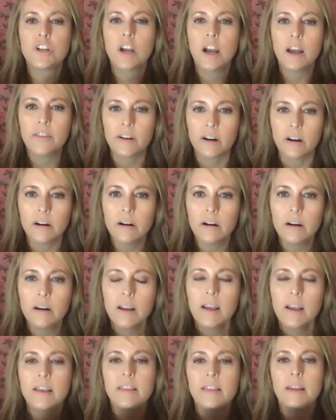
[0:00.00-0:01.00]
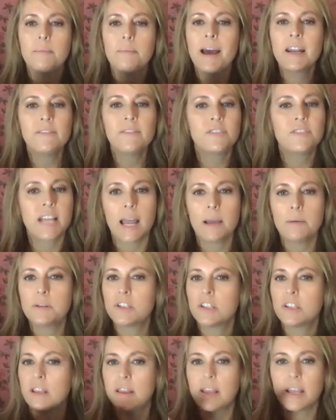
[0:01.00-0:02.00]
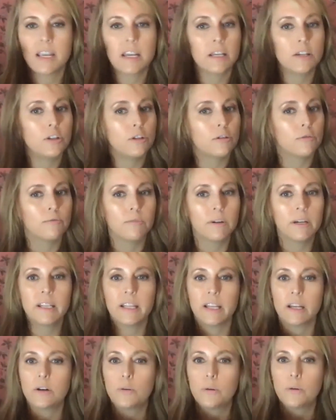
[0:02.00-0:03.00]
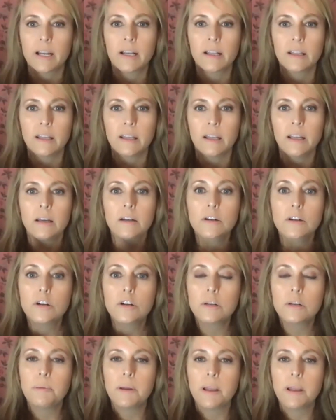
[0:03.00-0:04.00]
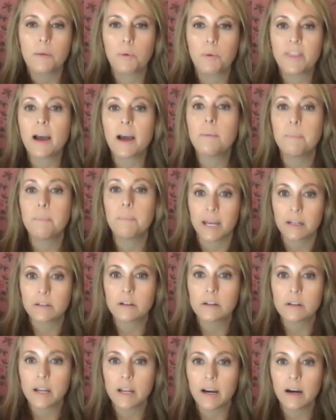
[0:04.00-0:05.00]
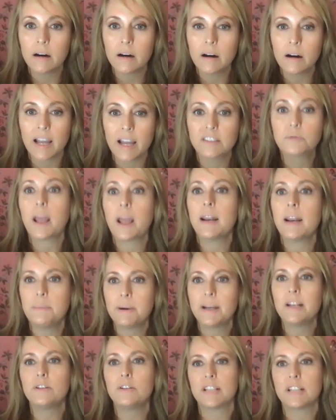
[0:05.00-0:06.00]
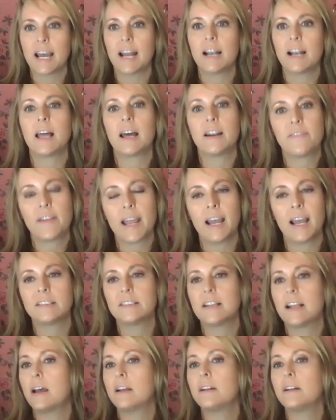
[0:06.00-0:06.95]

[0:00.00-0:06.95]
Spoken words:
other, the amount of damage that they can do really quickly could, without medical care, as anybody who's had a lot of cats,